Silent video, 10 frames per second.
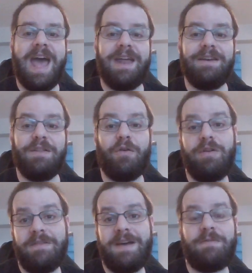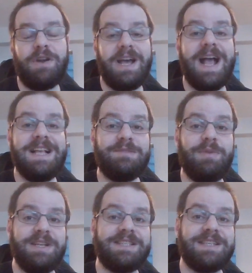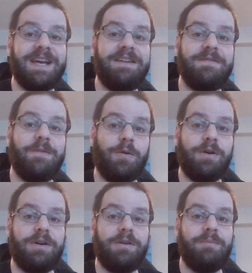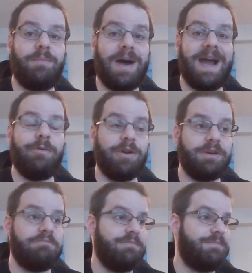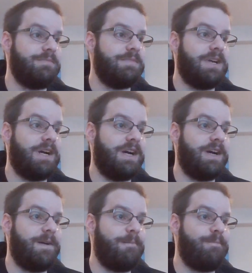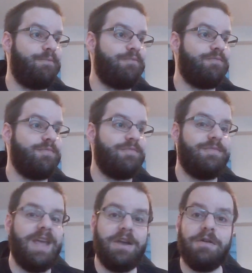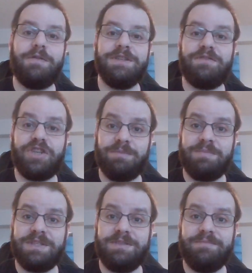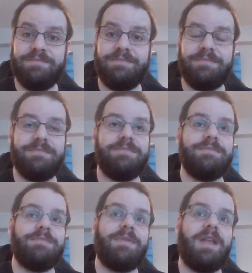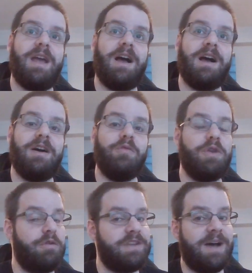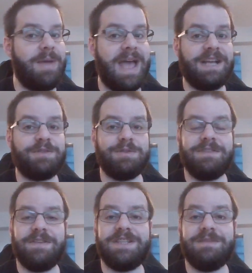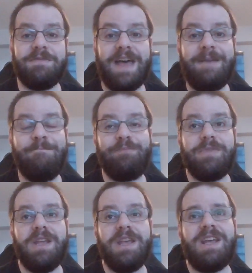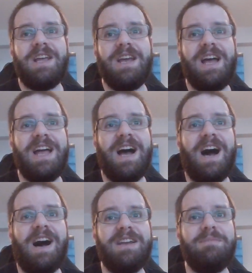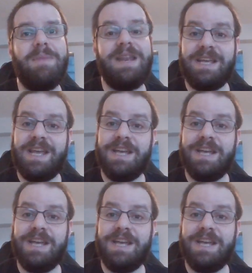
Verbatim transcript: And the Horn of Africa has been a site for pirate um, takeovers of ships. Uh, we know Tom Hanks was the victim of that on many